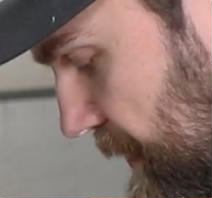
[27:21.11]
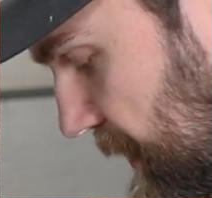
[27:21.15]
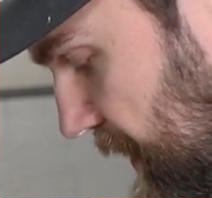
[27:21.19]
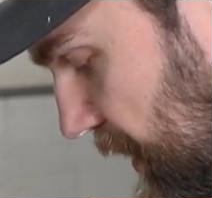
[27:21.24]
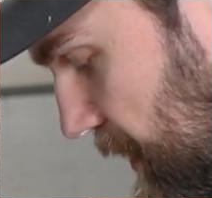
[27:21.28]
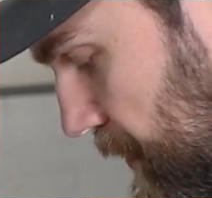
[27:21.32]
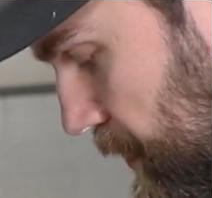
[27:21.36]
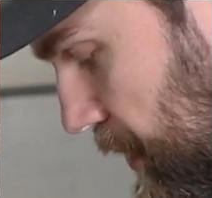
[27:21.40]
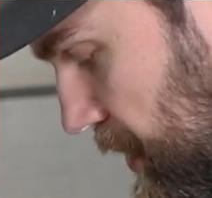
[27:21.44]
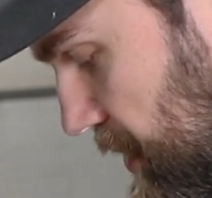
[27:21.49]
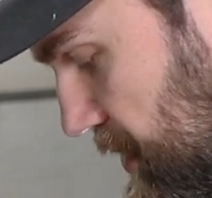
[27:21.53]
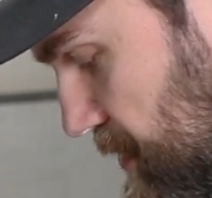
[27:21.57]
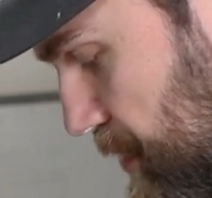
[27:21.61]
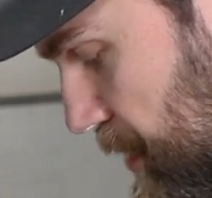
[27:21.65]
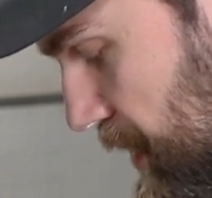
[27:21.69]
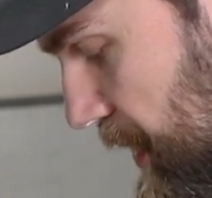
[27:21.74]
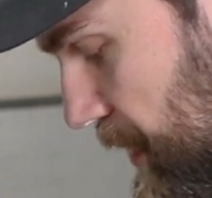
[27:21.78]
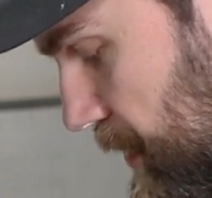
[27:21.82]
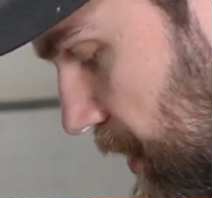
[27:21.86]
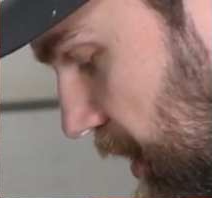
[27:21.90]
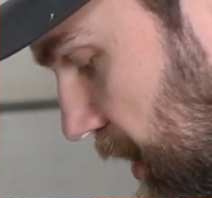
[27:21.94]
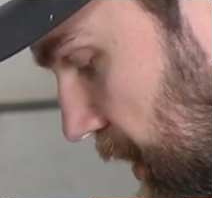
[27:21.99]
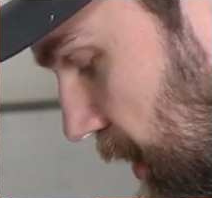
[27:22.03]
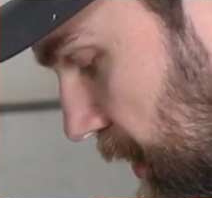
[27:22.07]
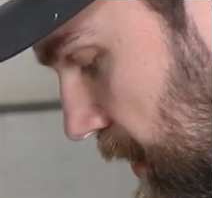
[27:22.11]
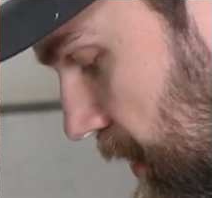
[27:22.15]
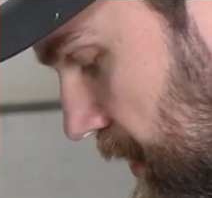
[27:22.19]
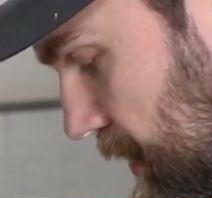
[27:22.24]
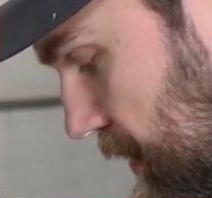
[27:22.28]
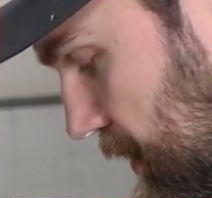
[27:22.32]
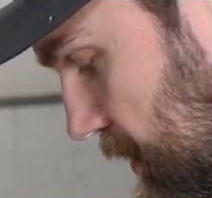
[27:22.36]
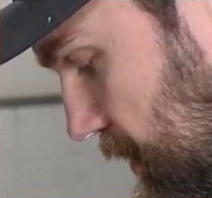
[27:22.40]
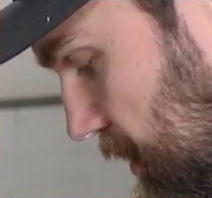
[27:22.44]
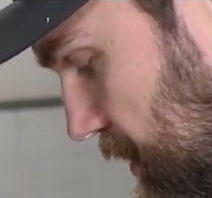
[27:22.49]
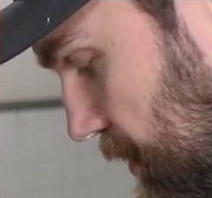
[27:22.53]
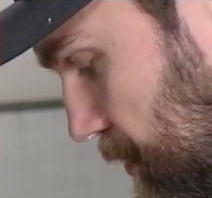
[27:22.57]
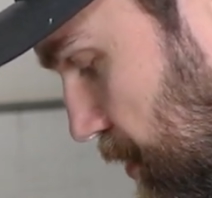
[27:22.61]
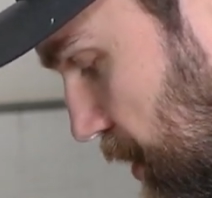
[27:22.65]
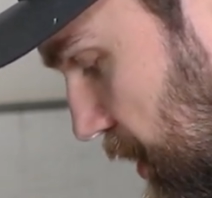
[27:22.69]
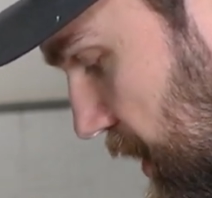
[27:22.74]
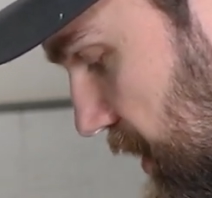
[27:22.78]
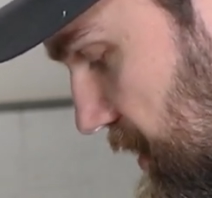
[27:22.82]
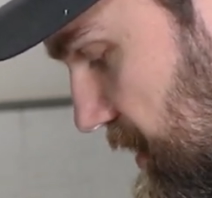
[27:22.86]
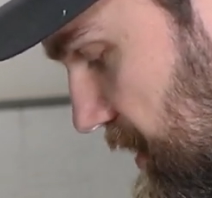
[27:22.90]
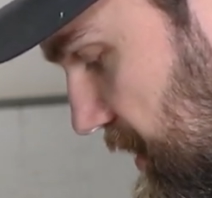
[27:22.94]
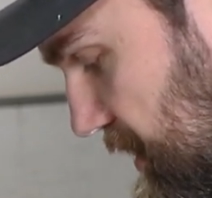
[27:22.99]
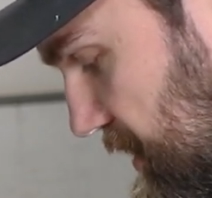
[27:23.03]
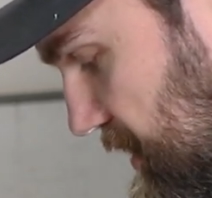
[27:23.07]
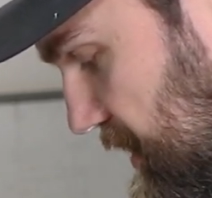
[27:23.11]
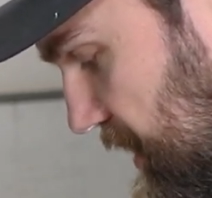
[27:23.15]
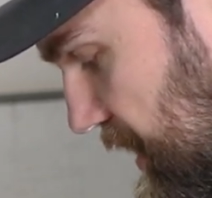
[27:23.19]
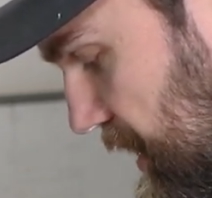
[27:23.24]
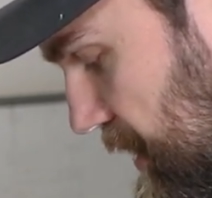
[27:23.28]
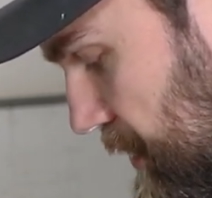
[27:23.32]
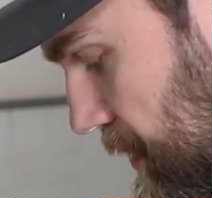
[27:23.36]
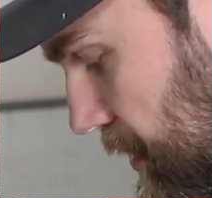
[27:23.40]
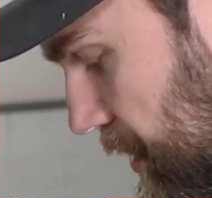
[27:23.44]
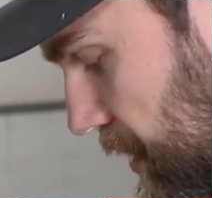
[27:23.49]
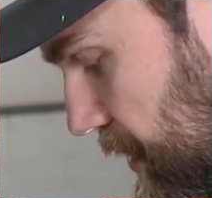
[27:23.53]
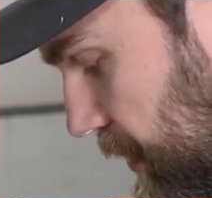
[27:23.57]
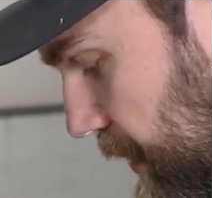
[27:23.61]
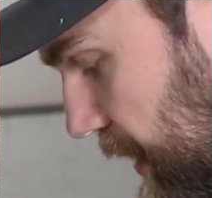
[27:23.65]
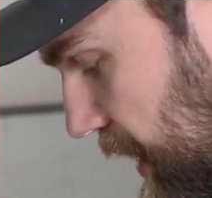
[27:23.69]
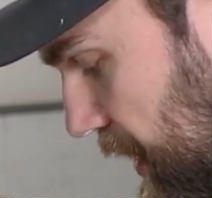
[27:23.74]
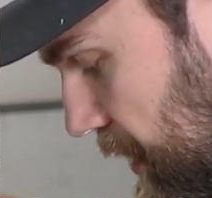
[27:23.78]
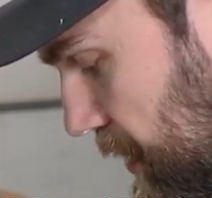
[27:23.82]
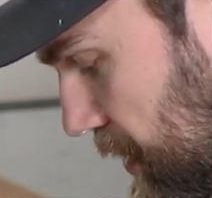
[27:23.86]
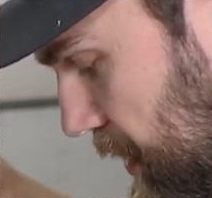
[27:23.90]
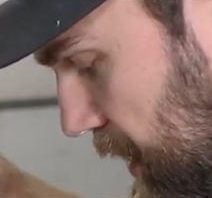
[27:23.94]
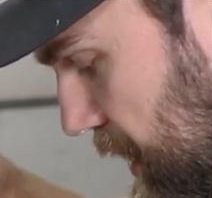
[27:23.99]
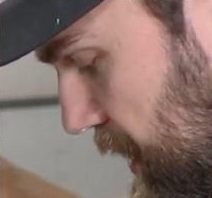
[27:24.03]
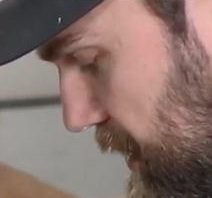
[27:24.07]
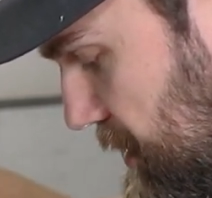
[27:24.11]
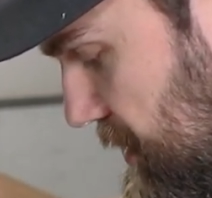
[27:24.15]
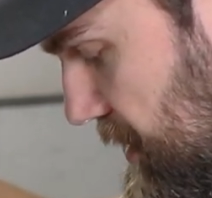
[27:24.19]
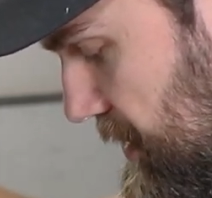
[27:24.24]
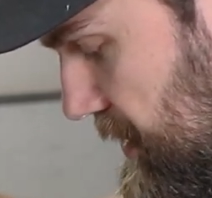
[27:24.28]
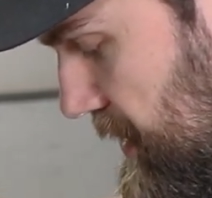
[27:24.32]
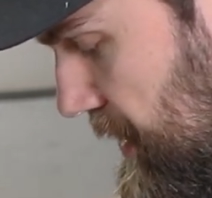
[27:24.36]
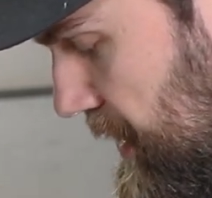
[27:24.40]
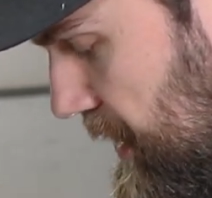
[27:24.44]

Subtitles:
It works pretty well to press this down all the way across.